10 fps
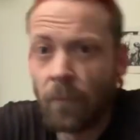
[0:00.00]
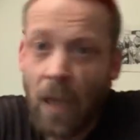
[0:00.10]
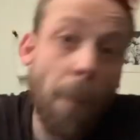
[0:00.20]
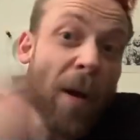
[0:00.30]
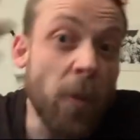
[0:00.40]

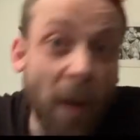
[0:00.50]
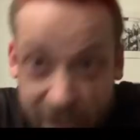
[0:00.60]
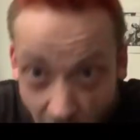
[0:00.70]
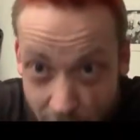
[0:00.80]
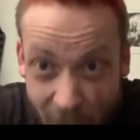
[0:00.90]
Oh, by the way, I
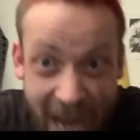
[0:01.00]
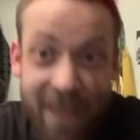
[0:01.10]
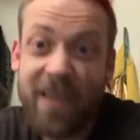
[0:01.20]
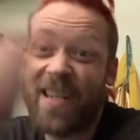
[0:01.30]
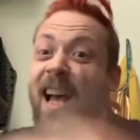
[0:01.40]
dyed my hair
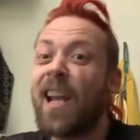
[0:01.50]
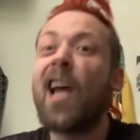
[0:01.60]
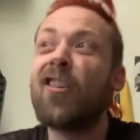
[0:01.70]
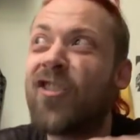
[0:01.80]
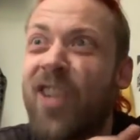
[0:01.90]
this colour
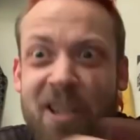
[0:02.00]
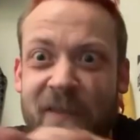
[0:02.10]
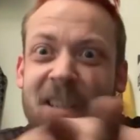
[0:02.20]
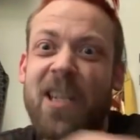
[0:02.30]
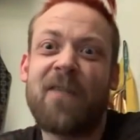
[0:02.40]
just
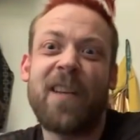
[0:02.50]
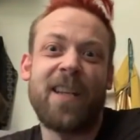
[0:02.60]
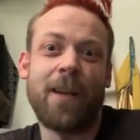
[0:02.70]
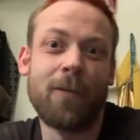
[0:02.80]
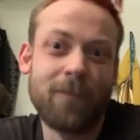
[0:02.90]
for this
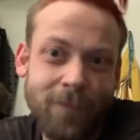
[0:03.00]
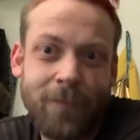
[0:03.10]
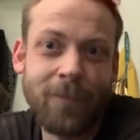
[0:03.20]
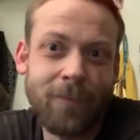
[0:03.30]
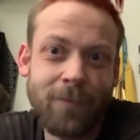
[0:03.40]
video.
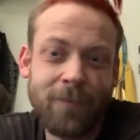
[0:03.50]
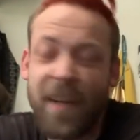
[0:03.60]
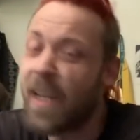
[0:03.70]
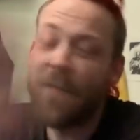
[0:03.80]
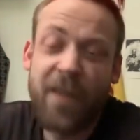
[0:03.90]

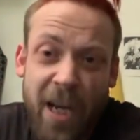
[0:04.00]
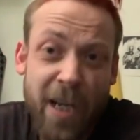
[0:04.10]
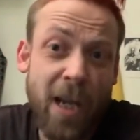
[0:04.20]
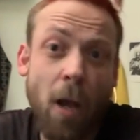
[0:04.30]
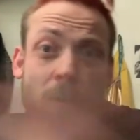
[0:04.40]
Figured if you're going to
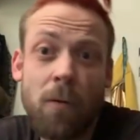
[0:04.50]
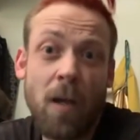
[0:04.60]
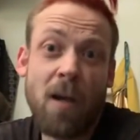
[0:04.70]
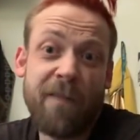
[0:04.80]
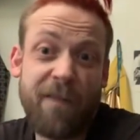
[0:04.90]
go
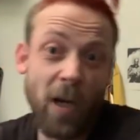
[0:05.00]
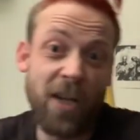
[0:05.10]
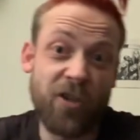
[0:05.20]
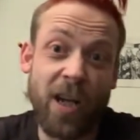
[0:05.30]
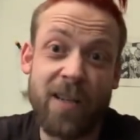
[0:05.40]
full
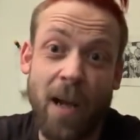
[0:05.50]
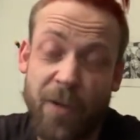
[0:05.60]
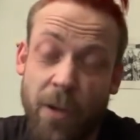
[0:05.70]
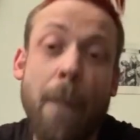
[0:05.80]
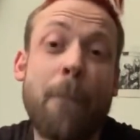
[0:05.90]

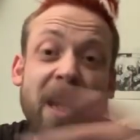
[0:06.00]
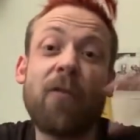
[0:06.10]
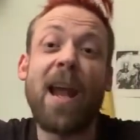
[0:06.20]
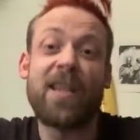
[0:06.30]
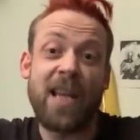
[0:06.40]
SJW, yeah, big red's